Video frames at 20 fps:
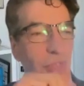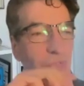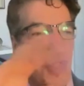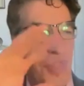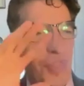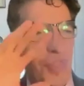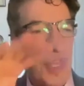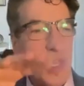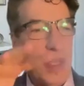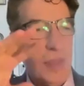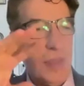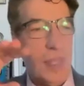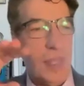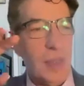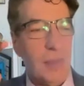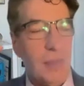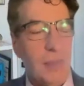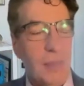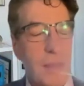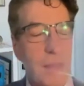thing
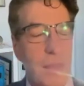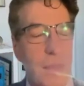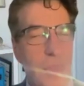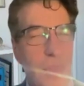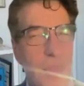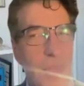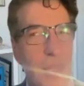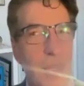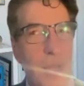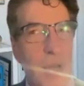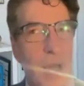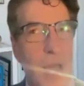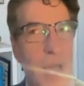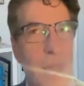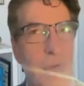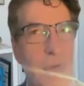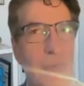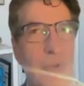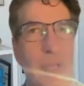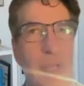that I
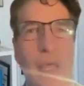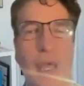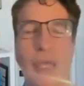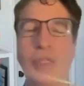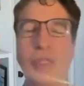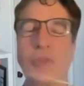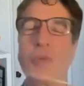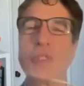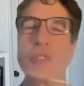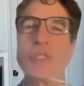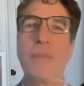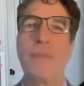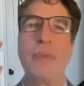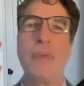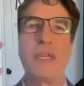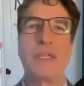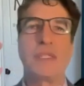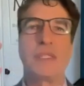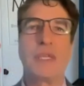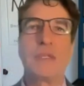realized was the
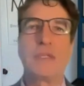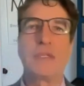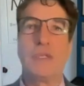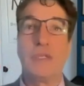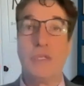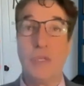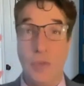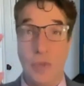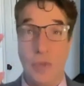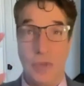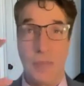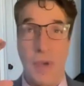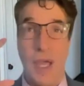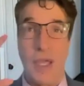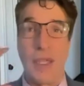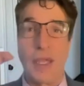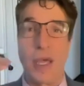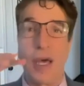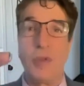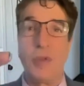best thing to do with
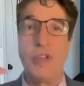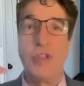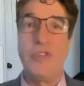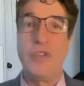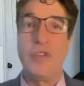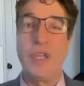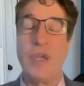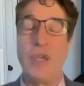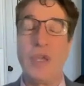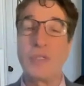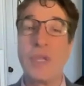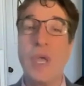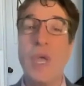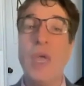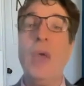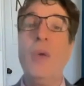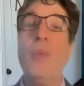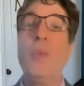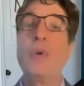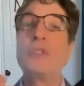my comedy videos
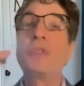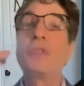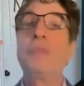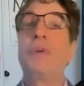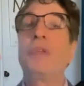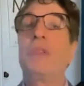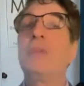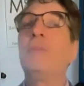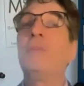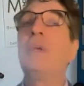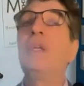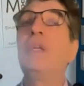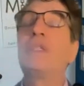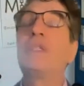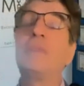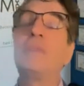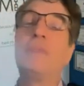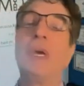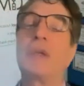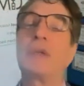was to put them
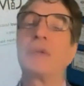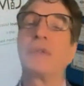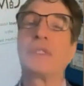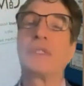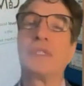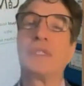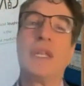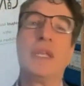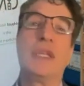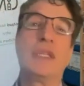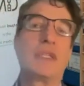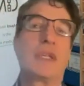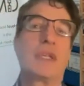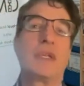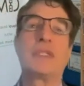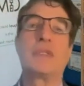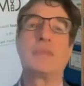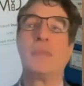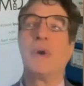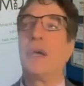into medical settings
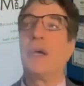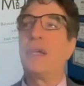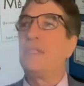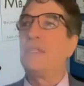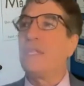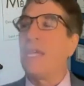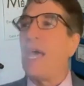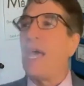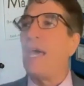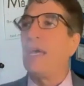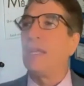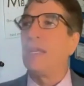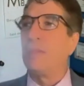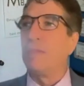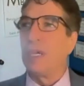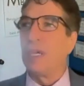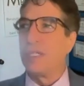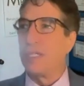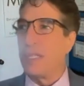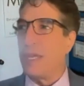because my dad and
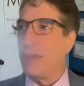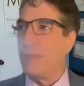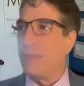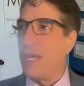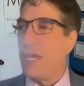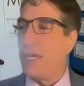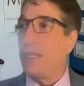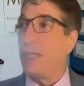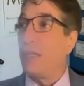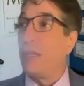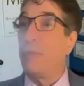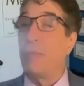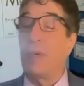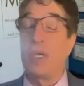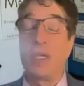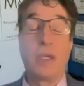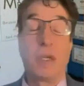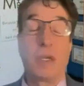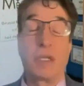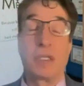my stepdad and then my
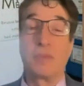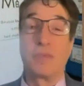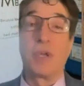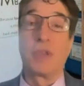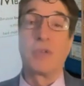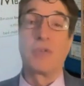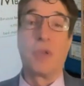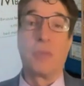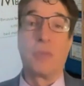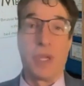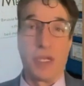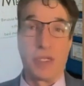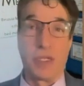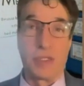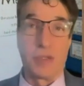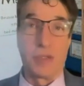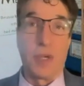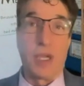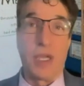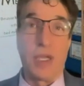youngest brother all
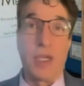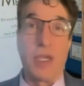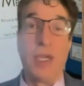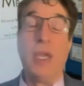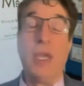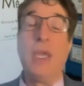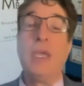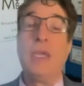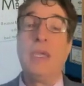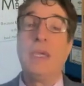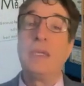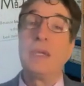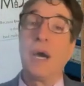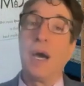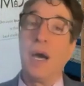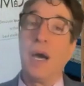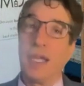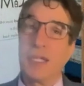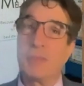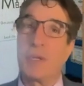passed away in
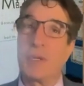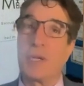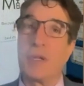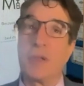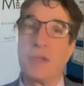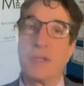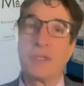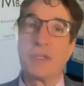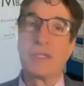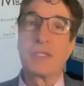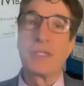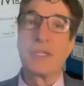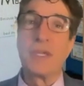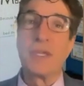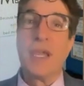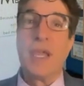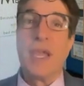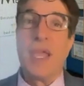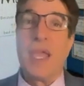hospitals.